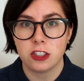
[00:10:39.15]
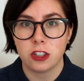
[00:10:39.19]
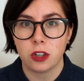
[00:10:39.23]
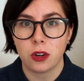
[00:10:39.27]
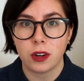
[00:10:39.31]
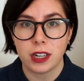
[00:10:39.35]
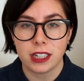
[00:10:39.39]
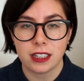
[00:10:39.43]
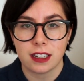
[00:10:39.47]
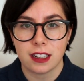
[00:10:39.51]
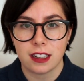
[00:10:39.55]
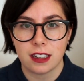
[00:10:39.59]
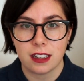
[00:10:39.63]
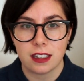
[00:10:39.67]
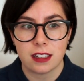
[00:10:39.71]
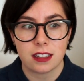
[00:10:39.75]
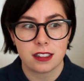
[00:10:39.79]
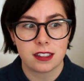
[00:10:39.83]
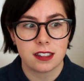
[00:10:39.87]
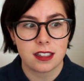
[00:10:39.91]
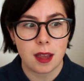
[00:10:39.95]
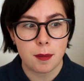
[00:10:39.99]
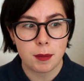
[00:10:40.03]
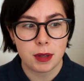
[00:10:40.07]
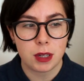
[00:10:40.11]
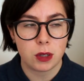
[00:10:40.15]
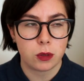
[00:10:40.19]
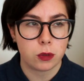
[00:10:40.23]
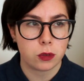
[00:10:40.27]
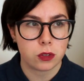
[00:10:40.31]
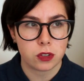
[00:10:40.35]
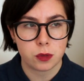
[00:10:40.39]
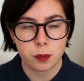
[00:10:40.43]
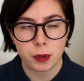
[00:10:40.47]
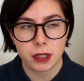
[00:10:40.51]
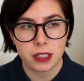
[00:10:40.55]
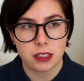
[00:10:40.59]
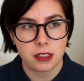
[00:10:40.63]
during the summer
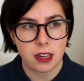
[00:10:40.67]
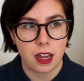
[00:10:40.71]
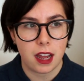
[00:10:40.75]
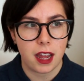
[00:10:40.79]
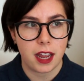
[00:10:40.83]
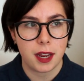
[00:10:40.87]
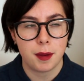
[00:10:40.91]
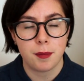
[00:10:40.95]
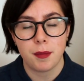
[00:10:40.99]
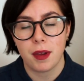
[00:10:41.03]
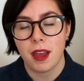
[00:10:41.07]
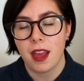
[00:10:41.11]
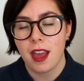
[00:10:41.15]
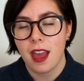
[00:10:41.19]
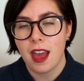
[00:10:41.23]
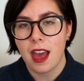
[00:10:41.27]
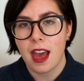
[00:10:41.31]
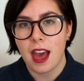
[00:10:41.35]
or springtime.